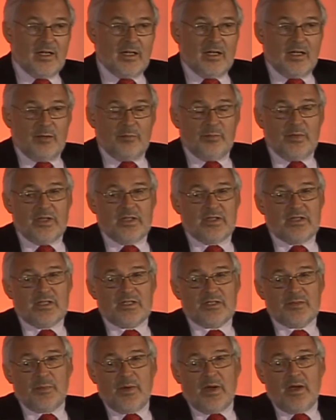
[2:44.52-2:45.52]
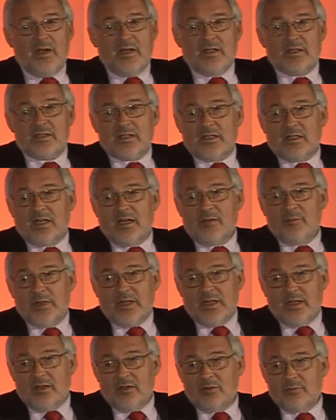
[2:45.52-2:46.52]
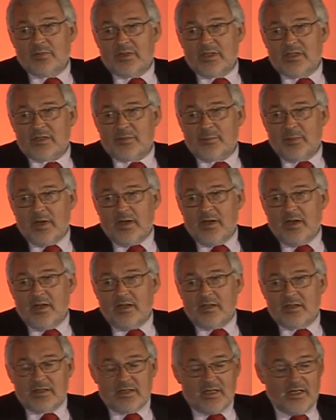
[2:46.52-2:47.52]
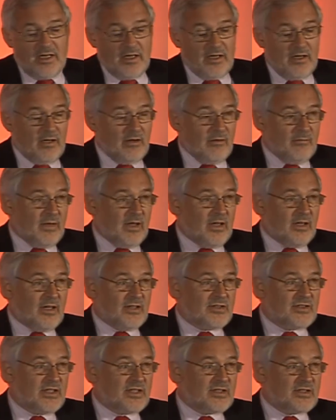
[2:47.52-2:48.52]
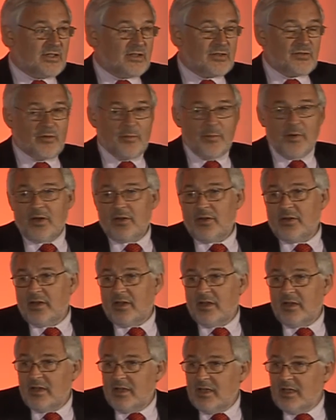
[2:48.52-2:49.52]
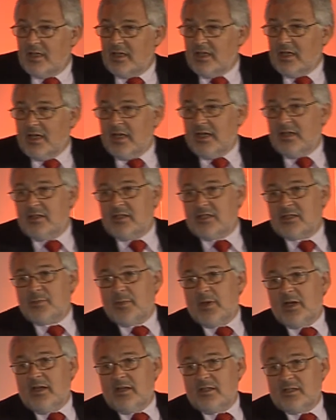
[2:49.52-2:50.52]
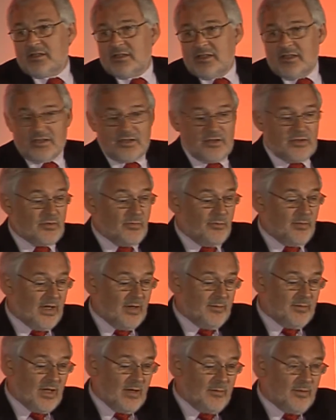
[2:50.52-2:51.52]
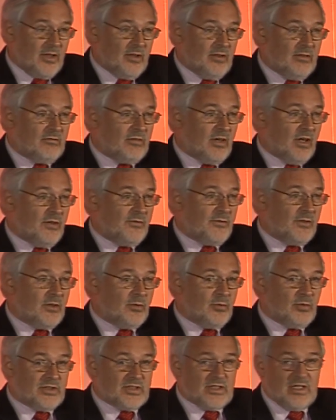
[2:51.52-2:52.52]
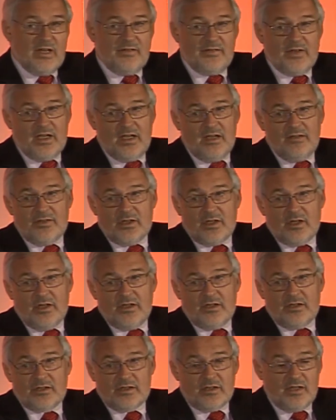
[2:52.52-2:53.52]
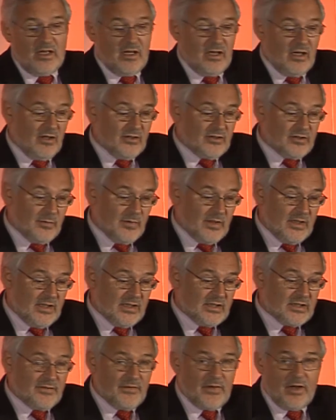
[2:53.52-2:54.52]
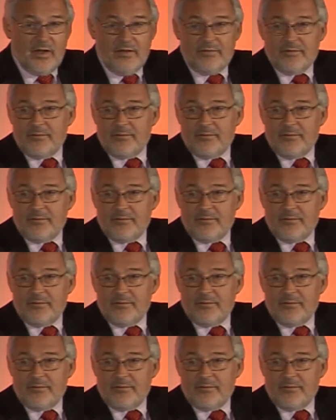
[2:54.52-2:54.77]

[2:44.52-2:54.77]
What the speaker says: But despite government help, despite assistance from Honda, and despite assistance from BMW, Rover was never, ever going to ultimately survive.